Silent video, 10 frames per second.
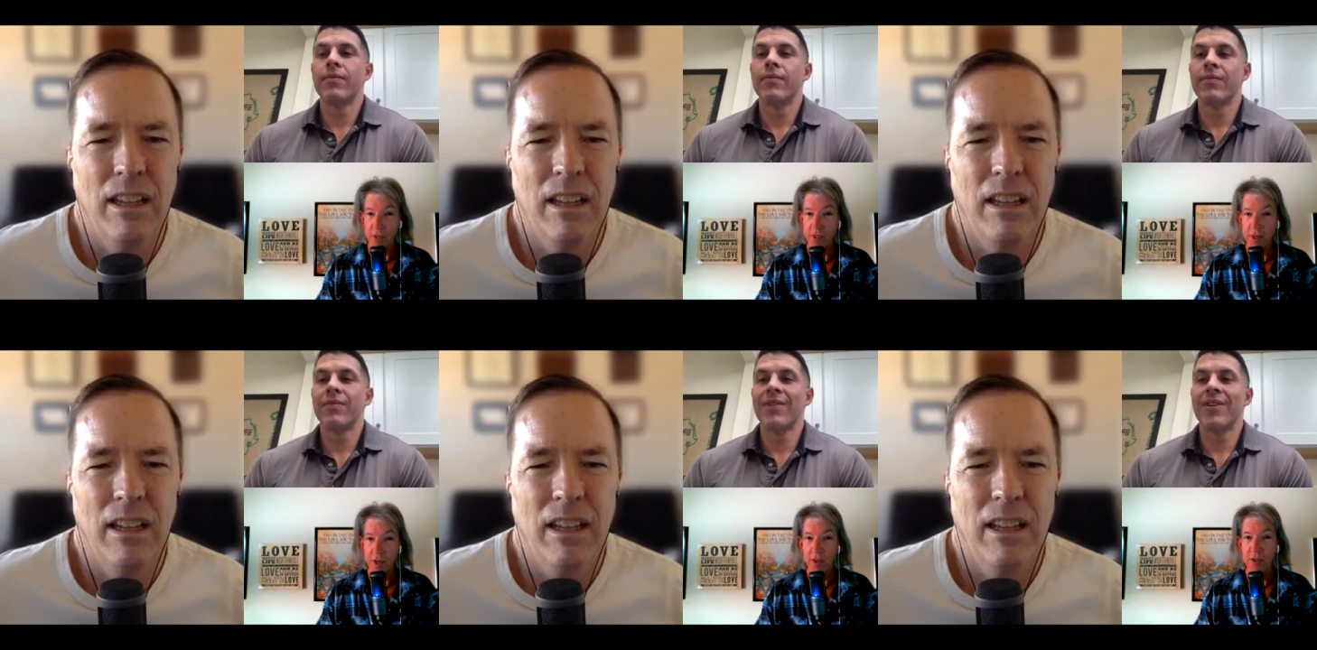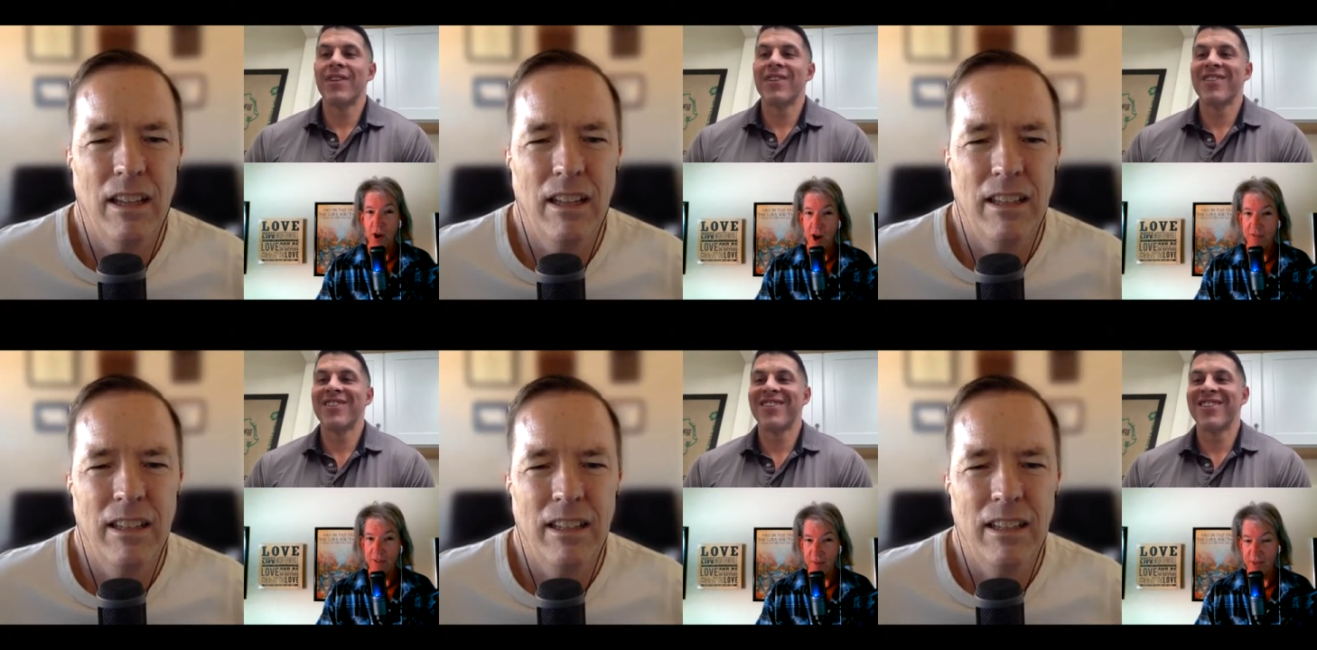Speaker 1: for it
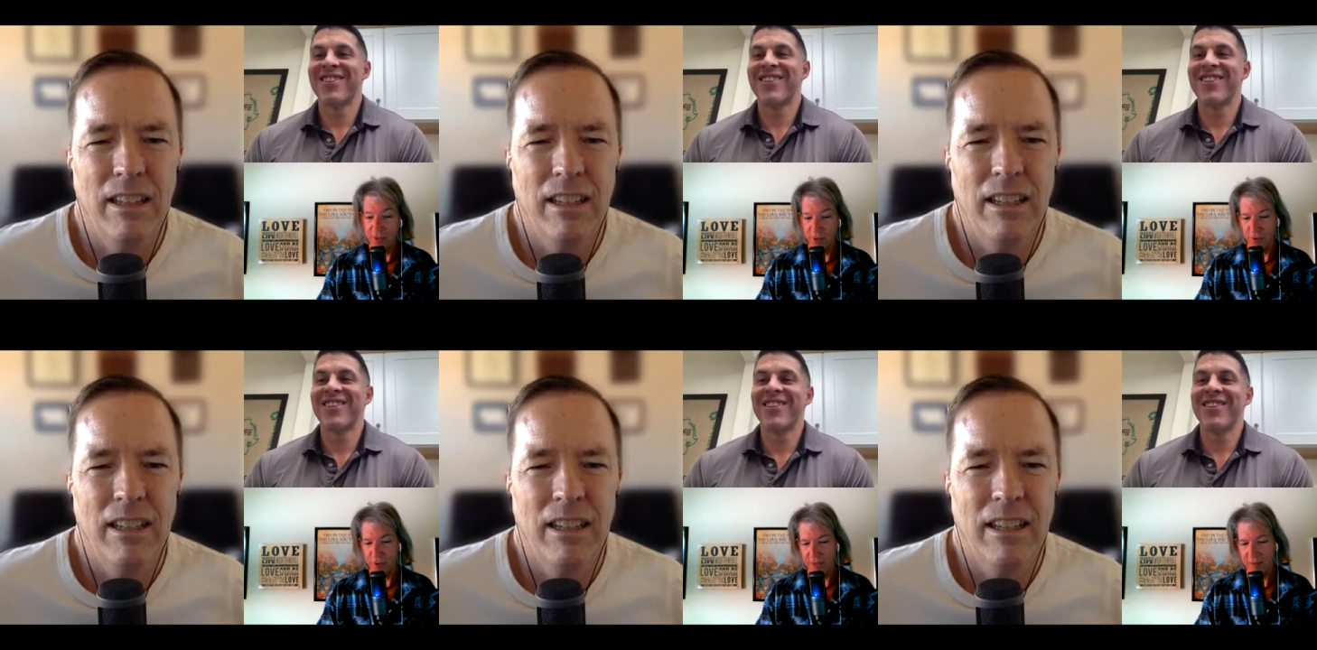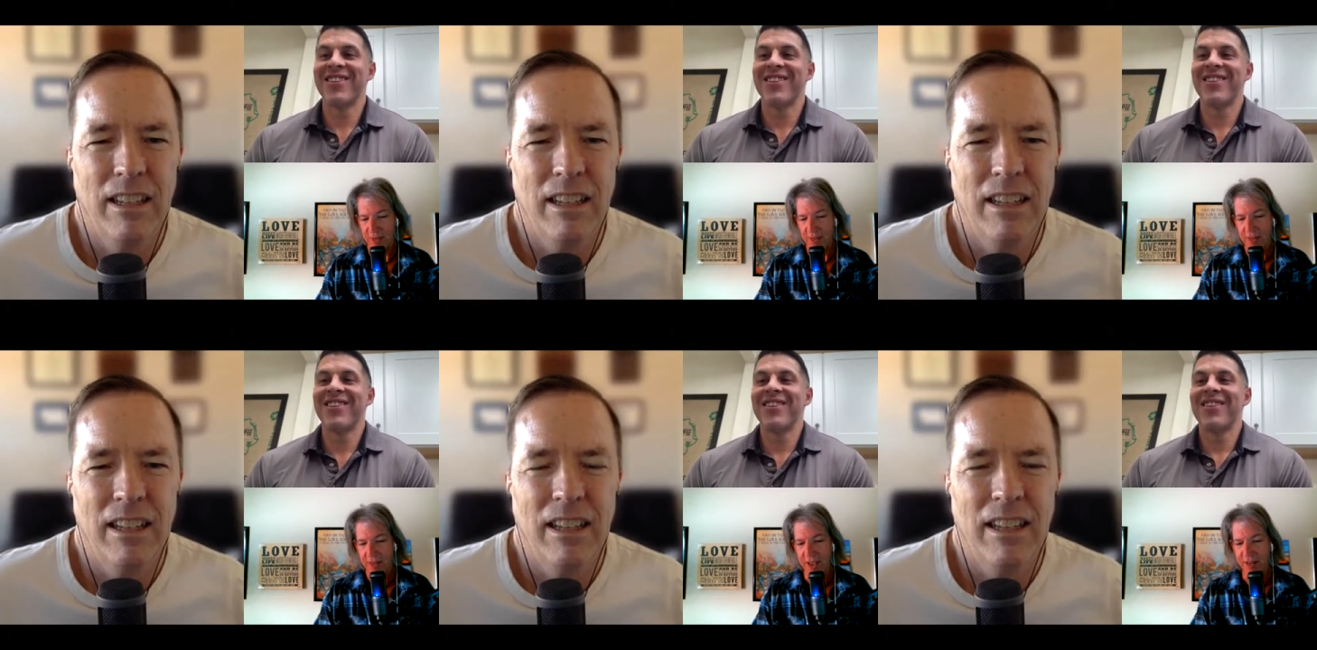coffee ministry.
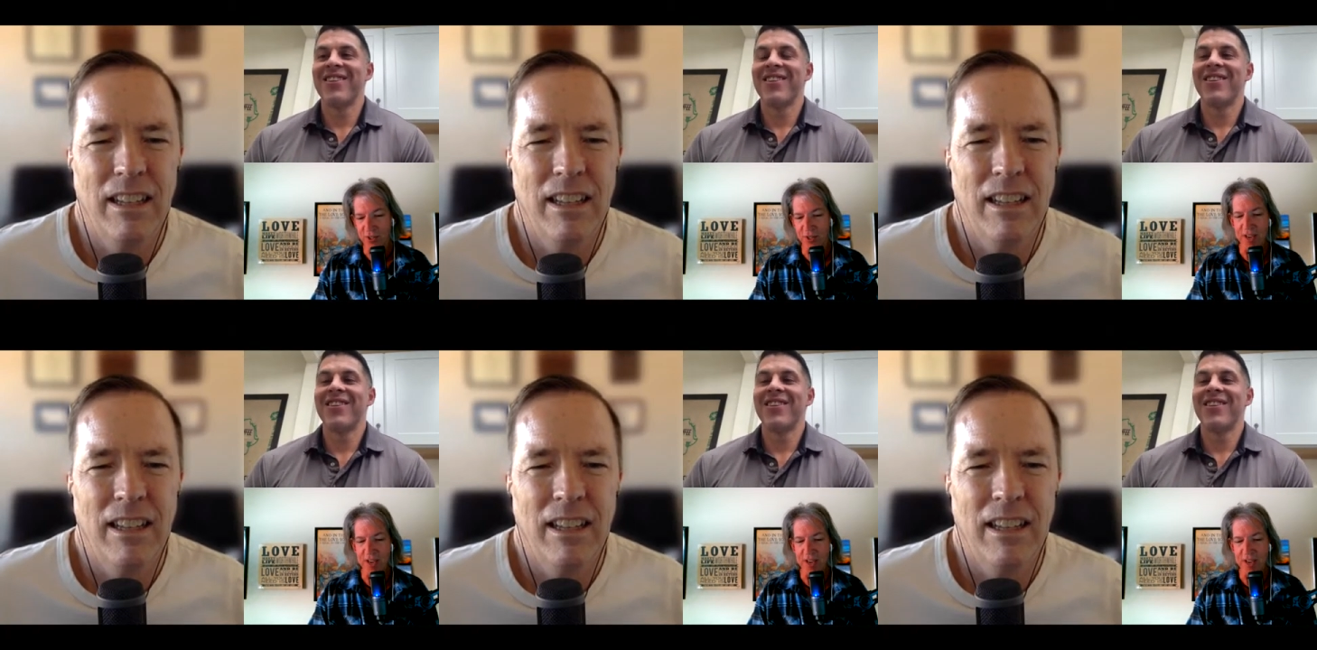And his